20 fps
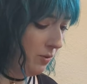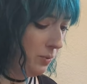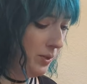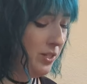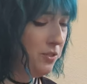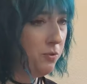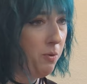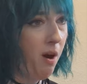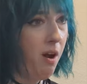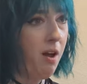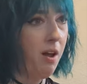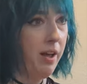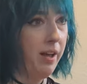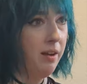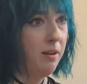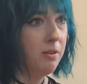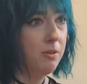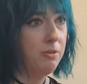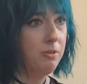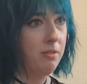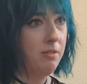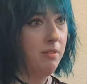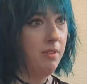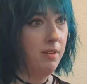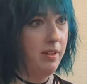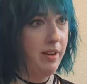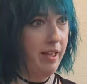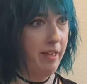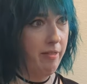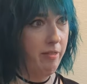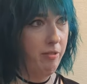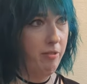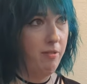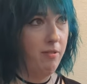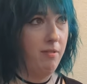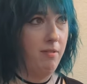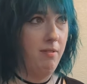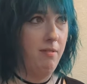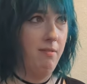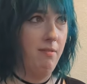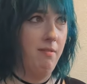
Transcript: we draw out the deaths.